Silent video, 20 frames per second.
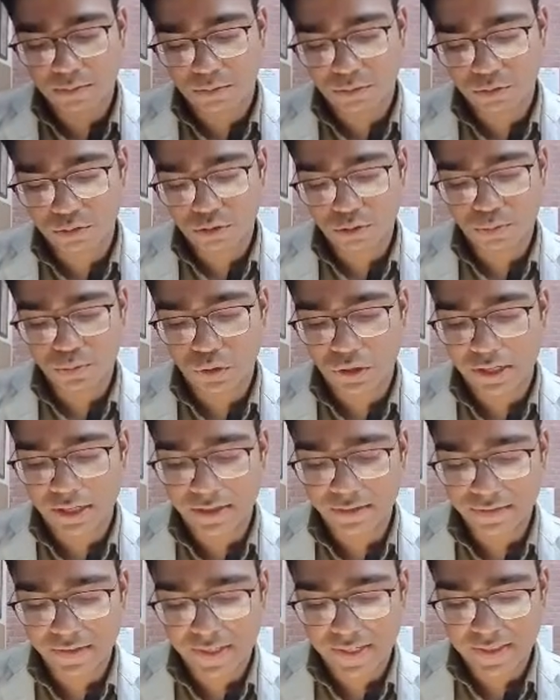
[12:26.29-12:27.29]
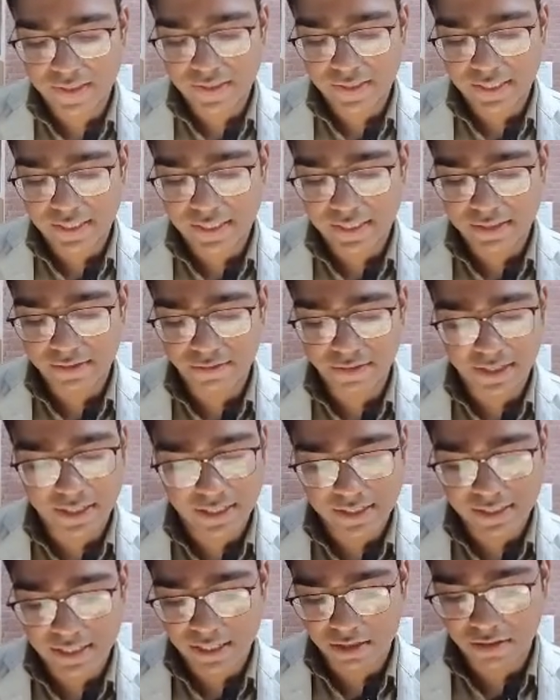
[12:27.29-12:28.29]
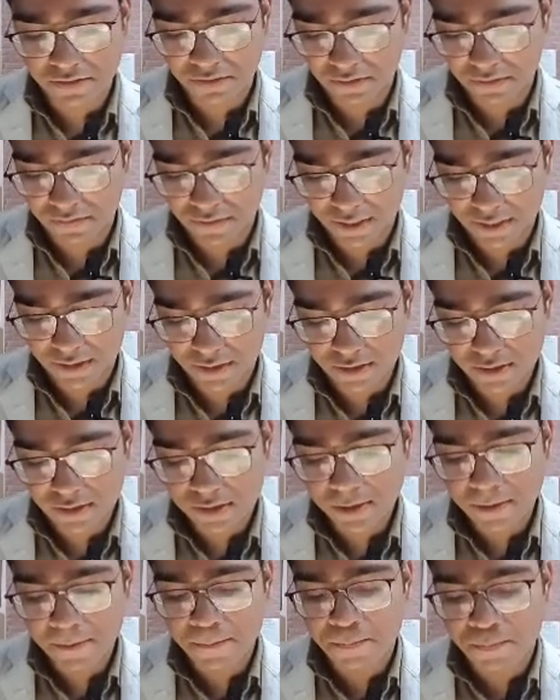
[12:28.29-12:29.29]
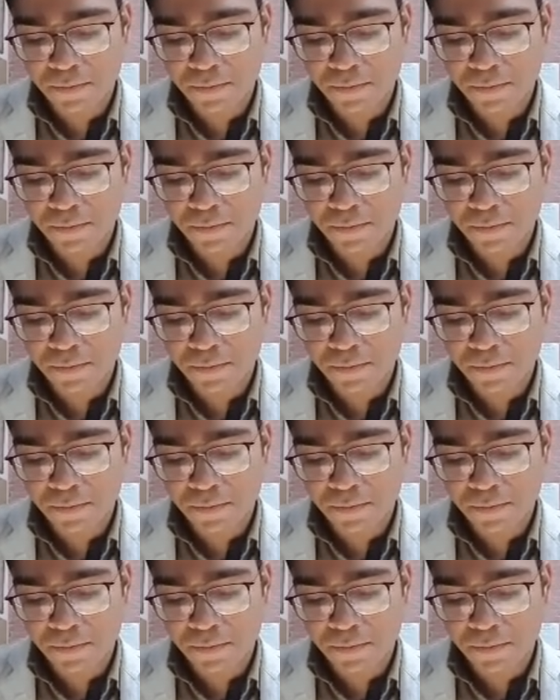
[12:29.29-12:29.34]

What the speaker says: Mucopurulent we can see in various kind of infections.